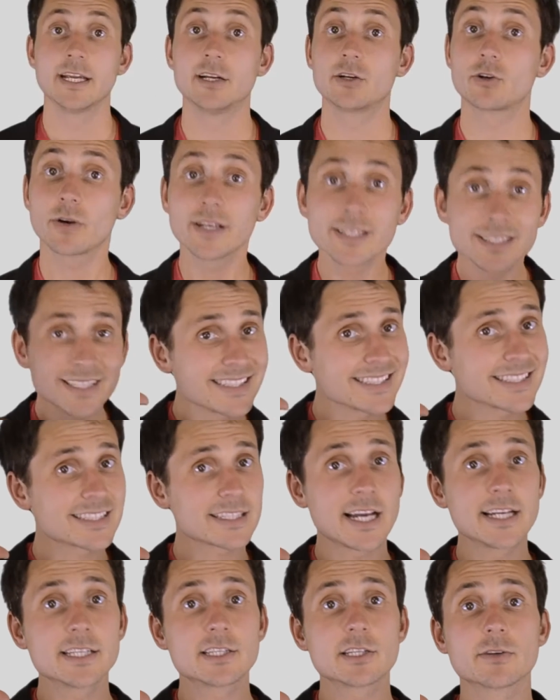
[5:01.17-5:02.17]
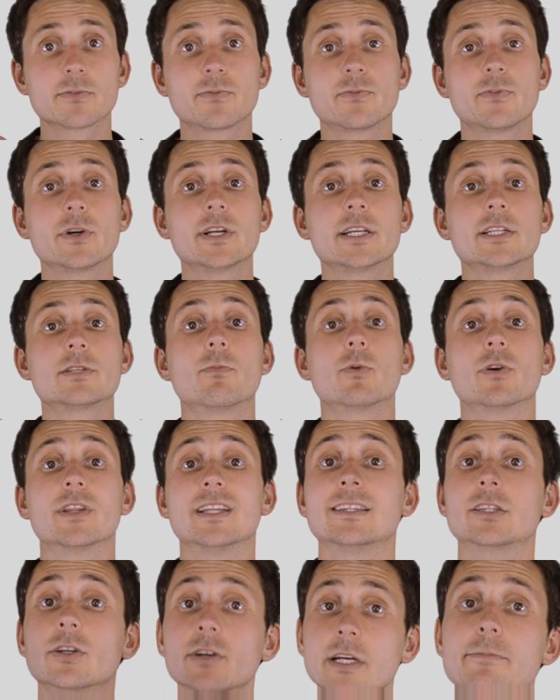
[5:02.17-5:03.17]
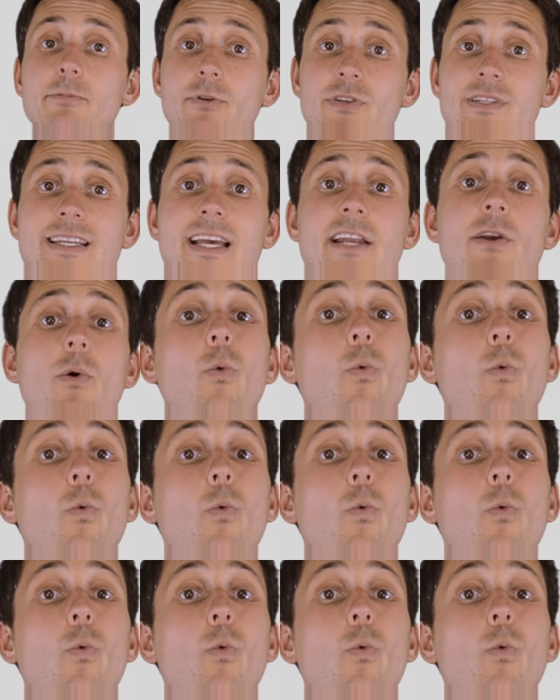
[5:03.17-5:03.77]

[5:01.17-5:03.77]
Increasing the size of your footage more than 30%